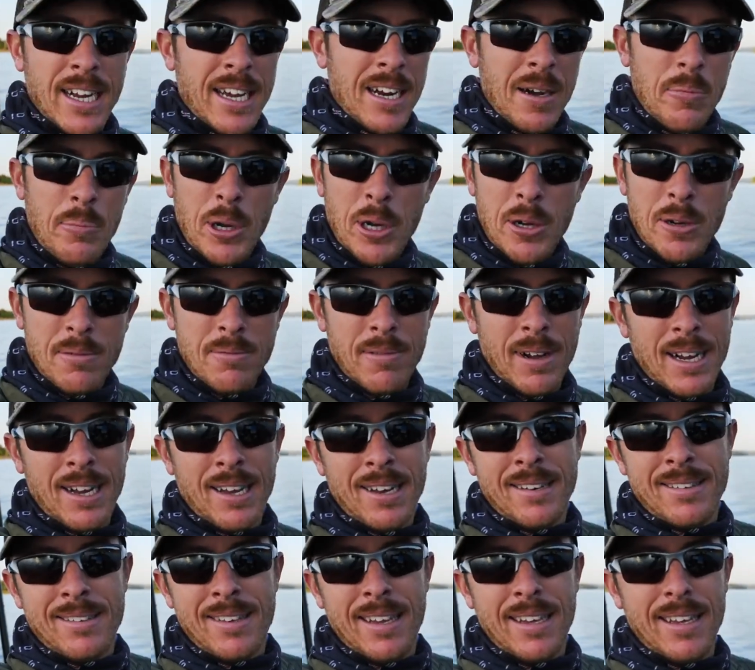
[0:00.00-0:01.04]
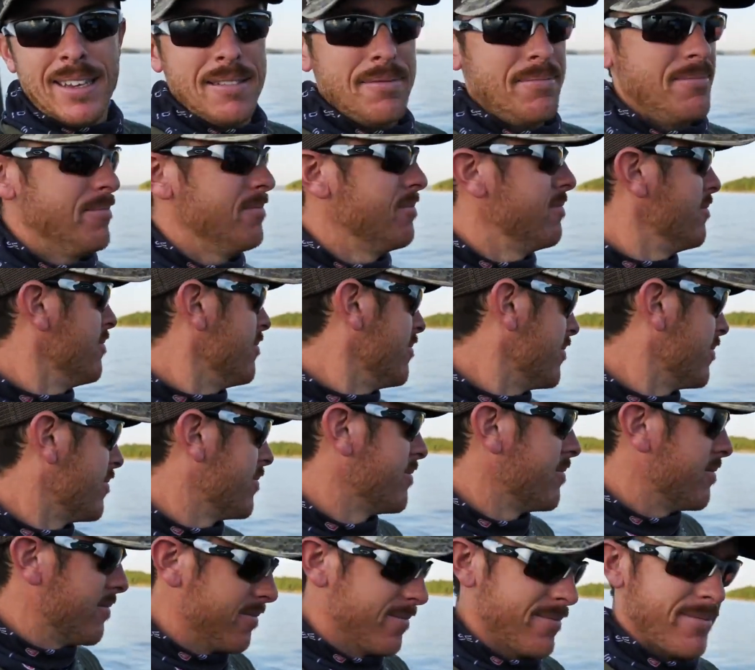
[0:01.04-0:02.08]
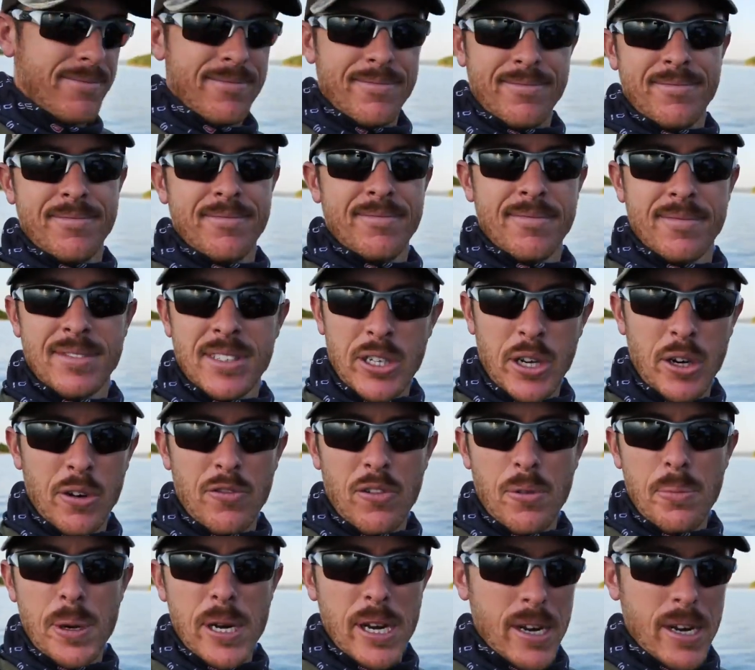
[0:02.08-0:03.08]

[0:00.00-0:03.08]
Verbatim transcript: I got a boat, I got a tent, it's here for